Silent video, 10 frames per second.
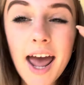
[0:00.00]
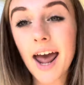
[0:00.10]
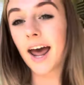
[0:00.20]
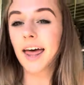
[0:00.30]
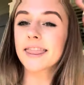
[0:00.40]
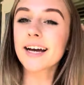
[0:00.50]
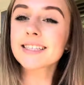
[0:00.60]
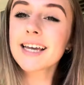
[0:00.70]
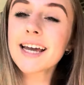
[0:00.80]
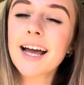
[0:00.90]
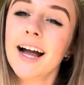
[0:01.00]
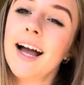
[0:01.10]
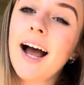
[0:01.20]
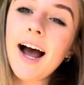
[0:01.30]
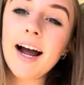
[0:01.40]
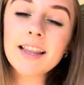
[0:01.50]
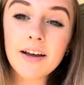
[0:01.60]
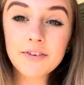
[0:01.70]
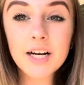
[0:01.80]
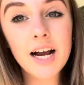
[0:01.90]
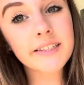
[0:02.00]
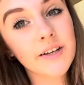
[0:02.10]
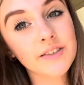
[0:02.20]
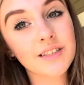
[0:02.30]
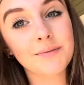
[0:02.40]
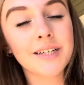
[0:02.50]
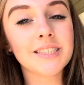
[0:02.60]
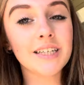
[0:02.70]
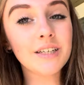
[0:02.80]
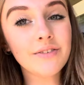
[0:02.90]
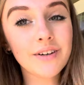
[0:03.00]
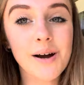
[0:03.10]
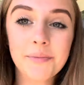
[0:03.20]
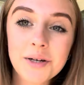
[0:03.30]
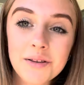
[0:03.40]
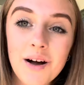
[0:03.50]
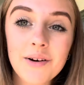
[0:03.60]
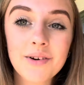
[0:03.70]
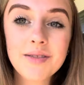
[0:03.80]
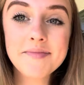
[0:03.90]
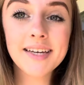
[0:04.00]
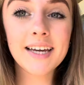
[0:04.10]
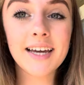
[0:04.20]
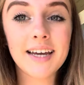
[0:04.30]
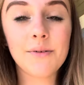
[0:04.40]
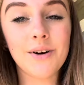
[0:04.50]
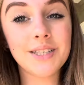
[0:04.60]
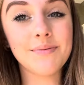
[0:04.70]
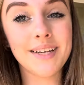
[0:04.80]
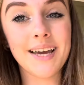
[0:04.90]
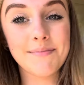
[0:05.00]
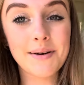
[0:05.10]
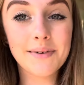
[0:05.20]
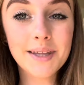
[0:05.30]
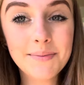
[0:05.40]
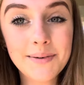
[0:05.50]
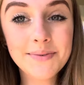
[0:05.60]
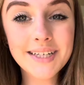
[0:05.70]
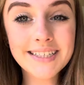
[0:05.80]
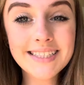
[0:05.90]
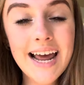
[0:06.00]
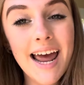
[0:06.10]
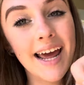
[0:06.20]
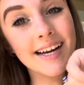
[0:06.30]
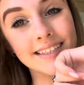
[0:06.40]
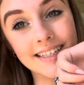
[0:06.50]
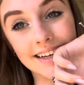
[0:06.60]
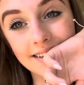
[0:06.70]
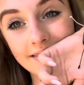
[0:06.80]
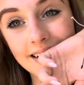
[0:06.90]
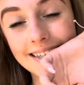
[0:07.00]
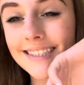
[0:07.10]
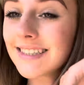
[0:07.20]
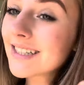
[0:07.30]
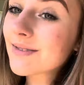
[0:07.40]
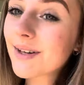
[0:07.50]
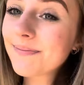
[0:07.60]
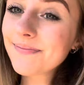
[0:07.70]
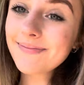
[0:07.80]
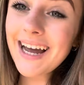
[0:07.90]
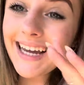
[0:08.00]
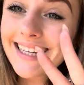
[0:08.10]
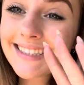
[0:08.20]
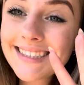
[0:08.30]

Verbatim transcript: And that's it. I love you guys all so much. Thank you for coming along with me and watching me get my belly button pierced. And I'll see all of you guys in the next one. Bye!